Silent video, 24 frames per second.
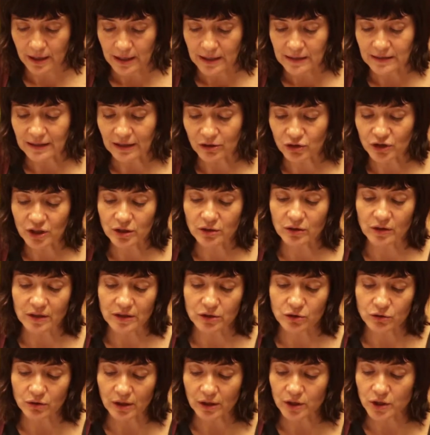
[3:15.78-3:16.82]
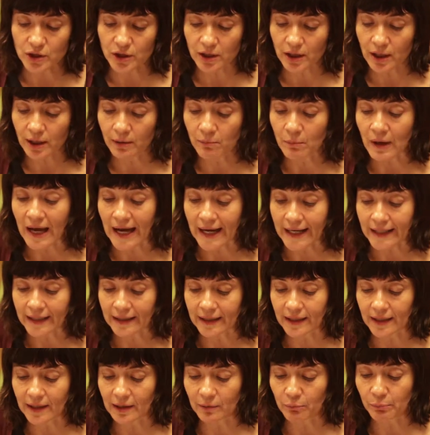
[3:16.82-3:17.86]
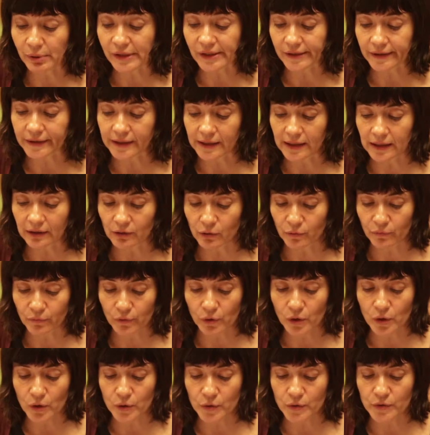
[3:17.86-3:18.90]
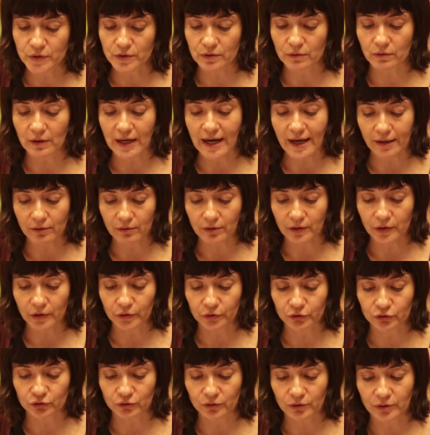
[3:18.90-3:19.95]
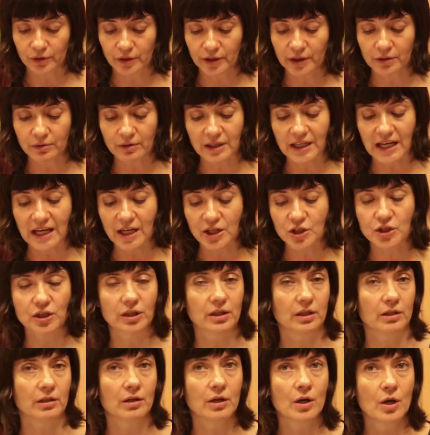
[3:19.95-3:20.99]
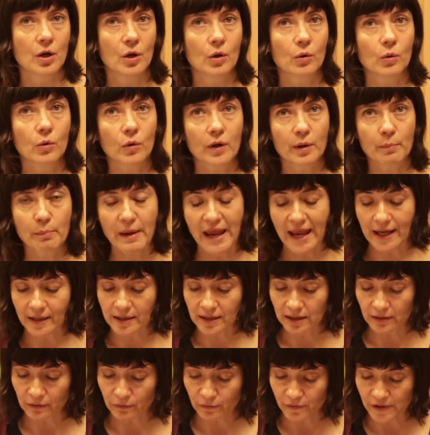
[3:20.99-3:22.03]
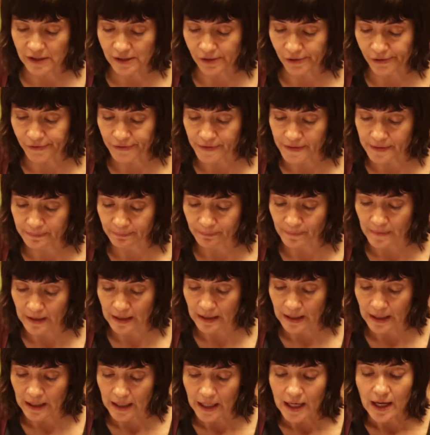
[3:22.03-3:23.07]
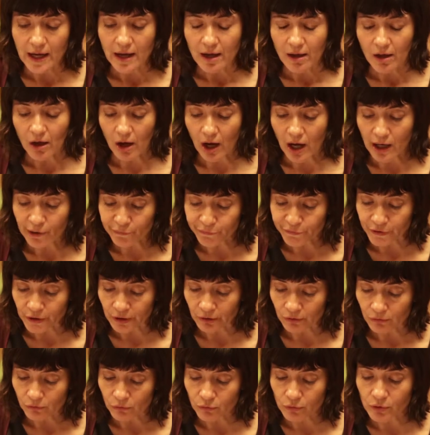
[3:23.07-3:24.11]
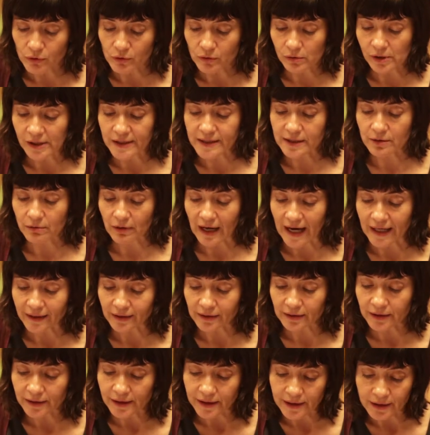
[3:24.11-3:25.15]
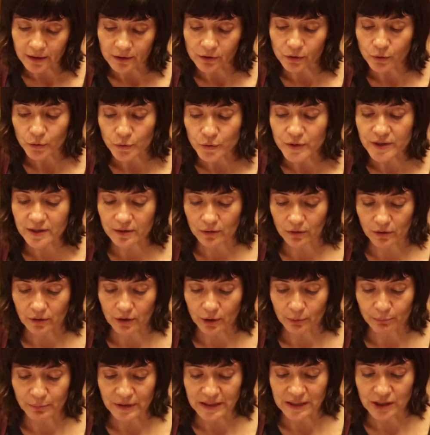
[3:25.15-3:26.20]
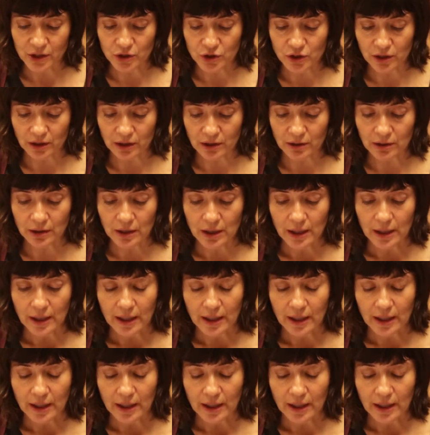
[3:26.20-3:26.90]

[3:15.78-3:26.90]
such as construction, mining, building of roads or agriculture, irrigation, or abandoned fields. Often, ruderals gradually lose their competition